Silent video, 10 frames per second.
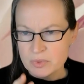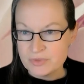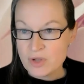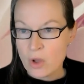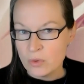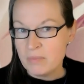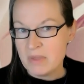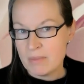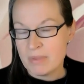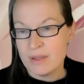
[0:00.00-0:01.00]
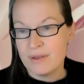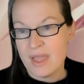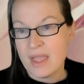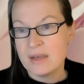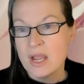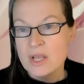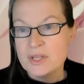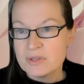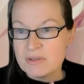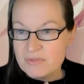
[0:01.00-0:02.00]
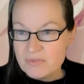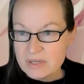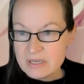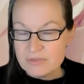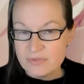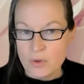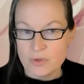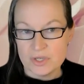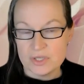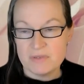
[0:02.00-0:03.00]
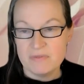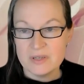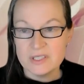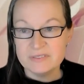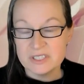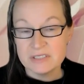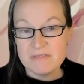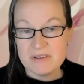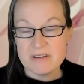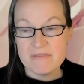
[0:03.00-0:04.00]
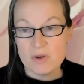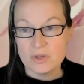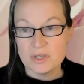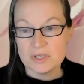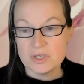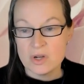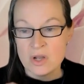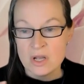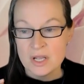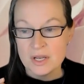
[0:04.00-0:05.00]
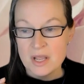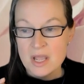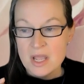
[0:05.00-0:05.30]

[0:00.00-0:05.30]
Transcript: have told me about that. So they're very focused, very, very, very focused on